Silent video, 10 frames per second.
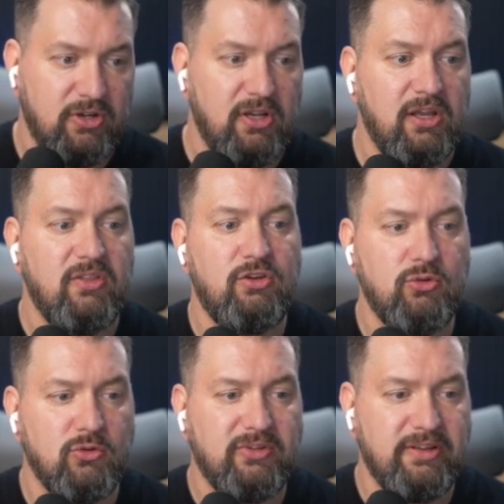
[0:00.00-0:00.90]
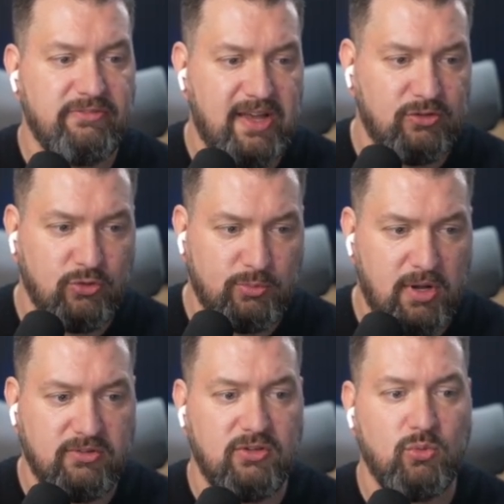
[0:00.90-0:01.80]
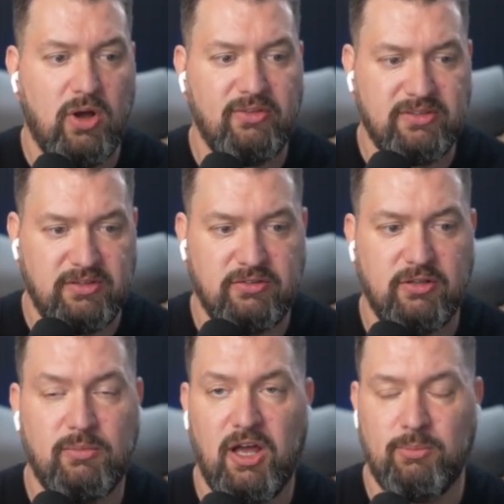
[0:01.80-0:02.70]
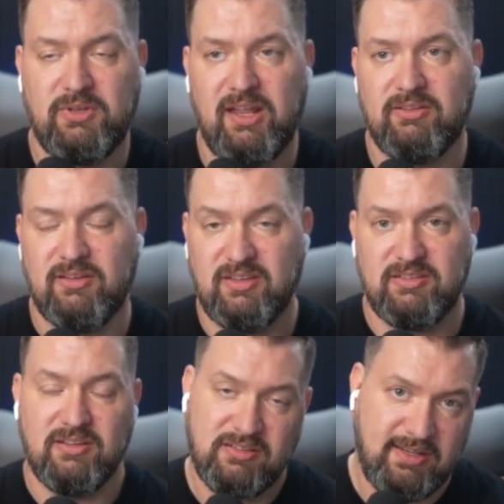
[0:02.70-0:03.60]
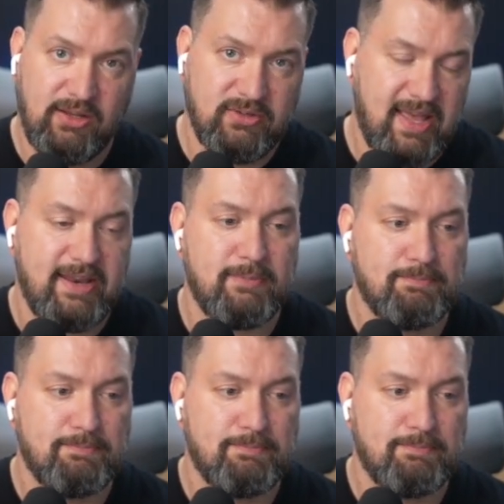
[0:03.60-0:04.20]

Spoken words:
and then users get fast responses while the system updates this stale data.